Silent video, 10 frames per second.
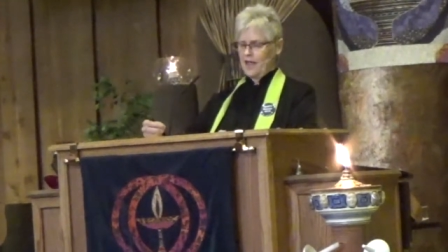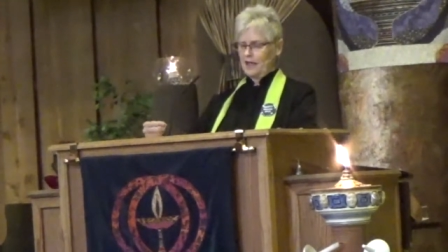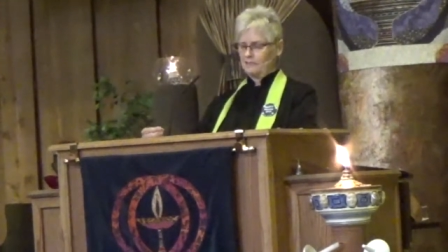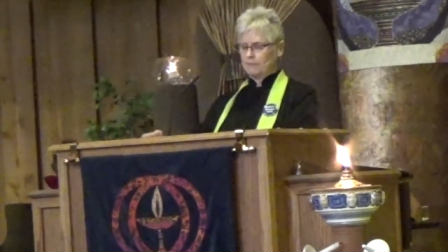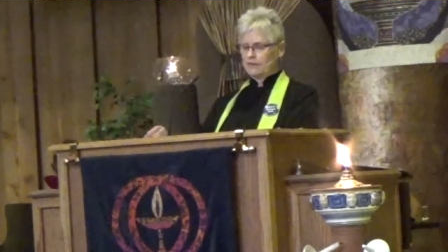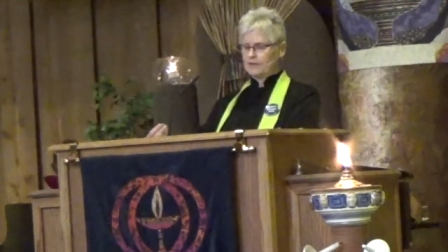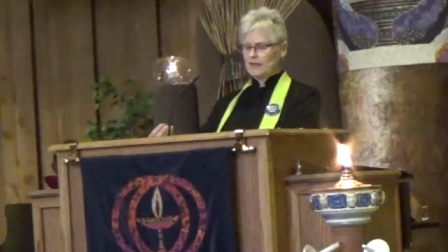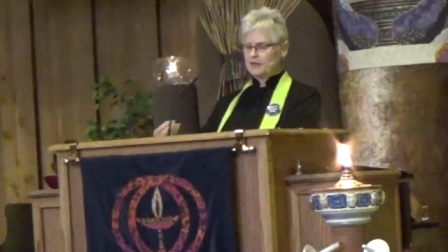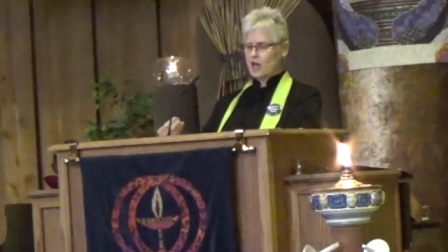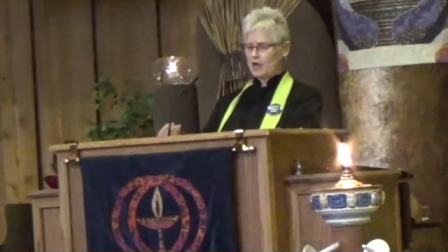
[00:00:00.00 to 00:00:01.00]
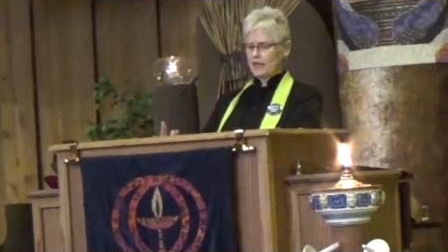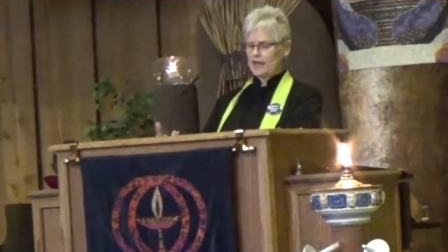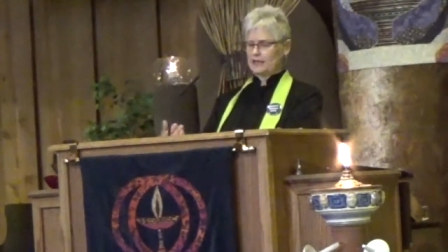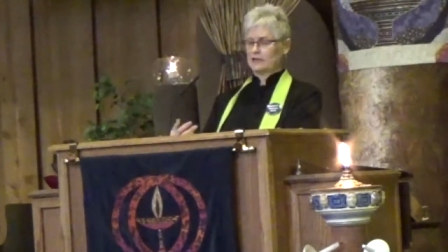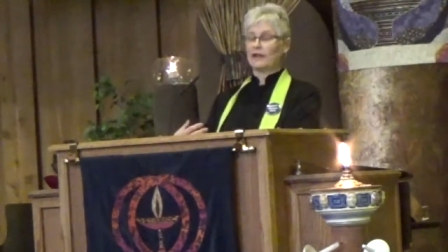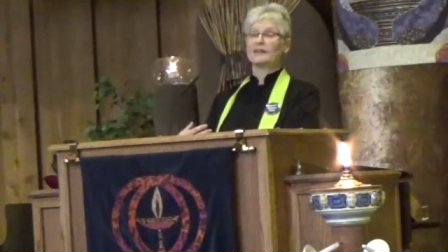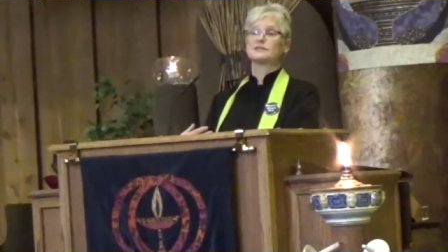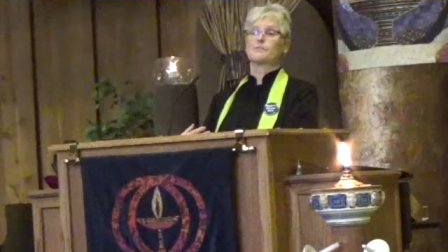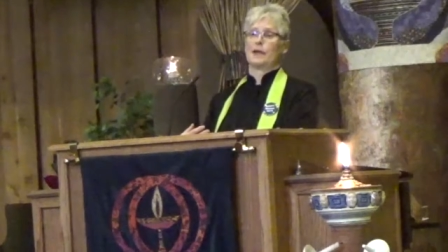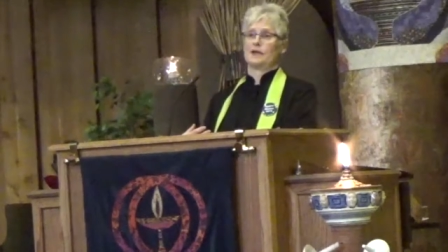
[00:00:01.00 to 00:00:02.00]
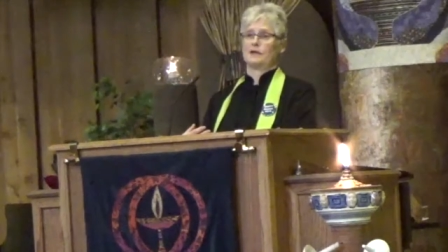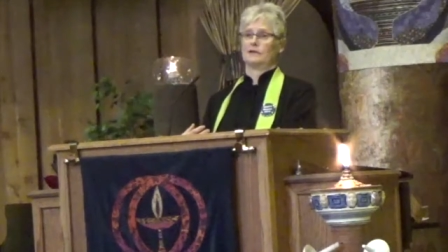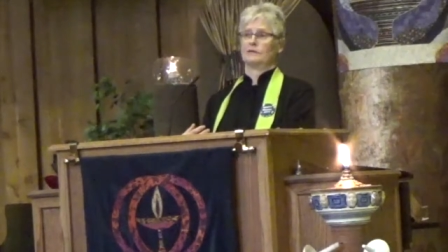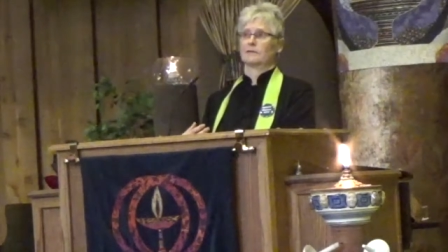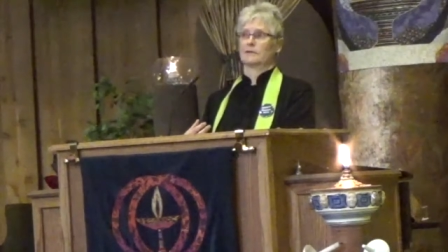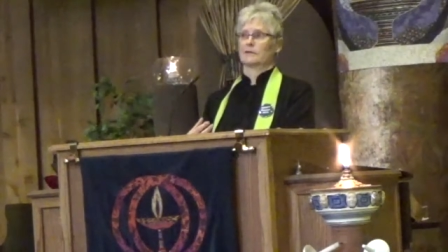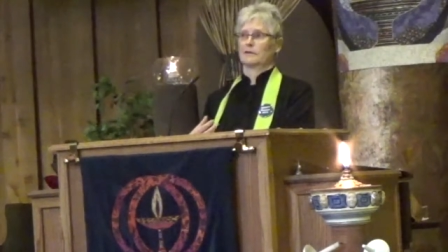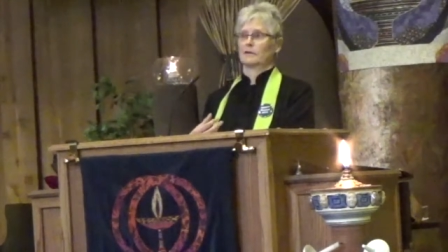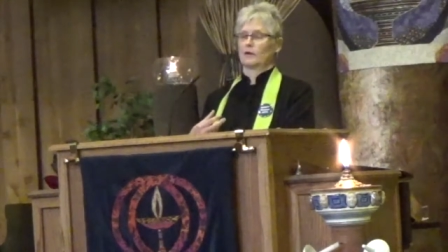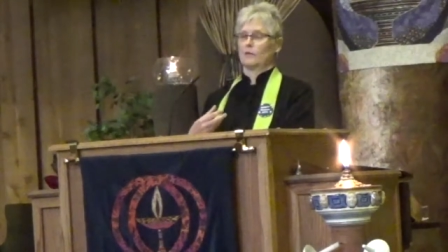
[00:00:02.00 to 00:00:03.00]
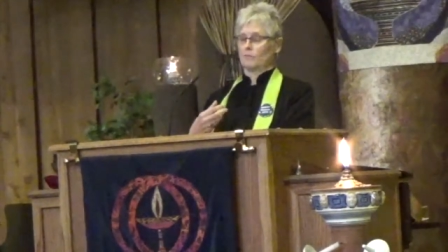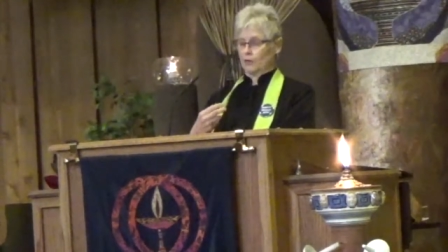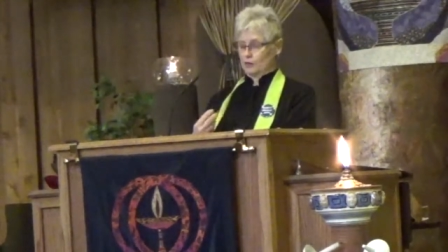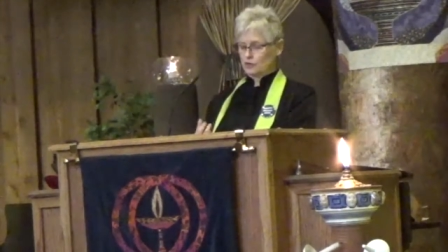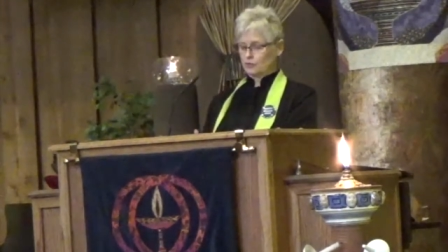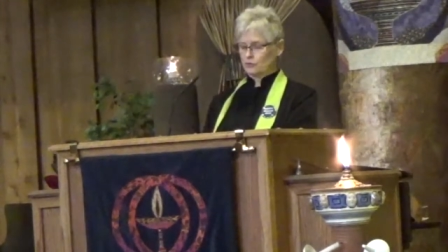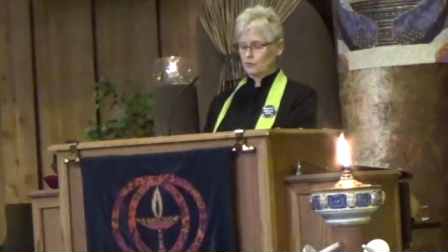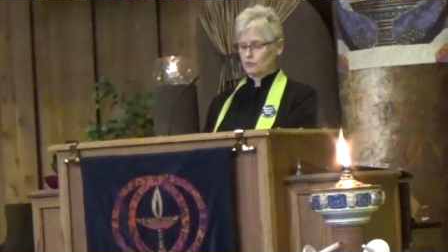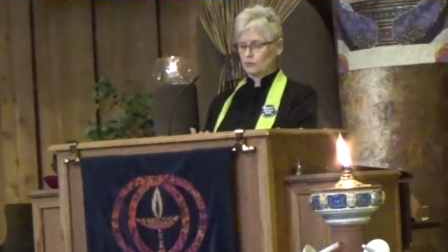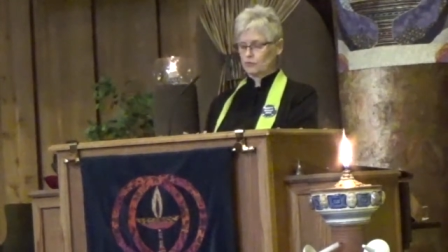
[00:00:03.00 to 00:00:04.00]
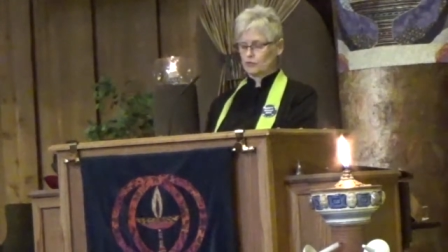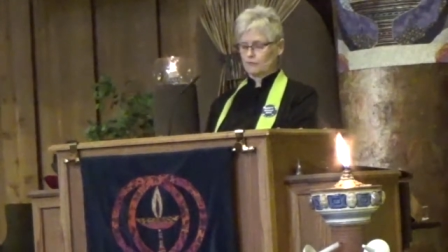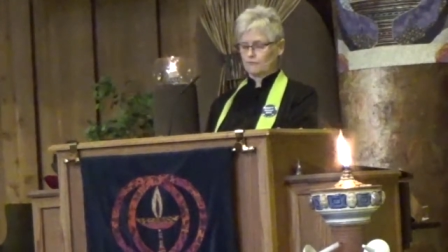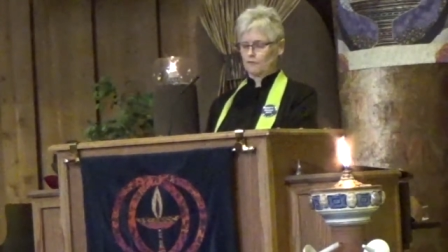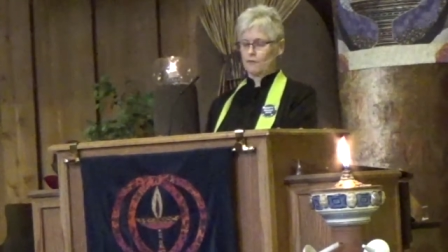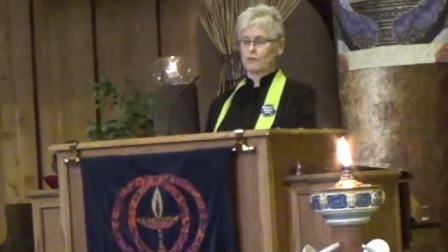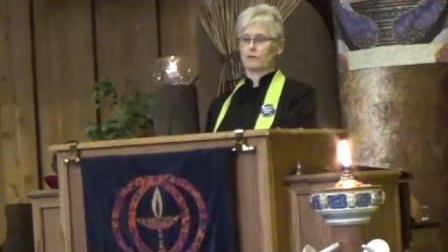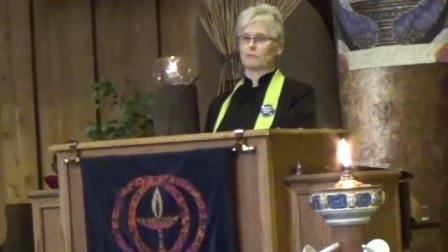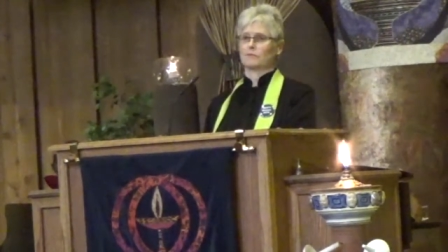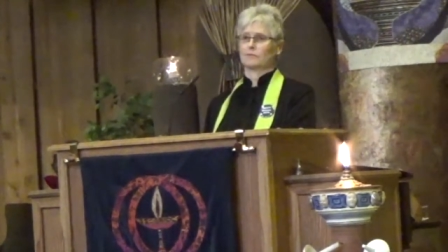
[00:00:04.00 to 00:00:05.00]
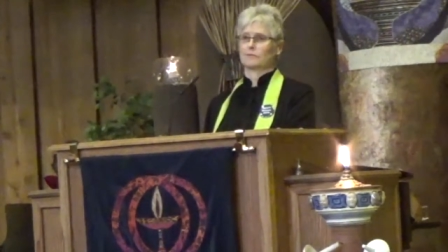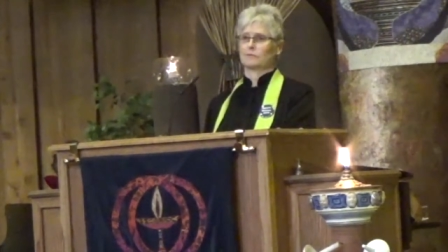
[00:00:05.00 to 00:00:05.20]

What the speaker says: And be then not any less pain, but true to form.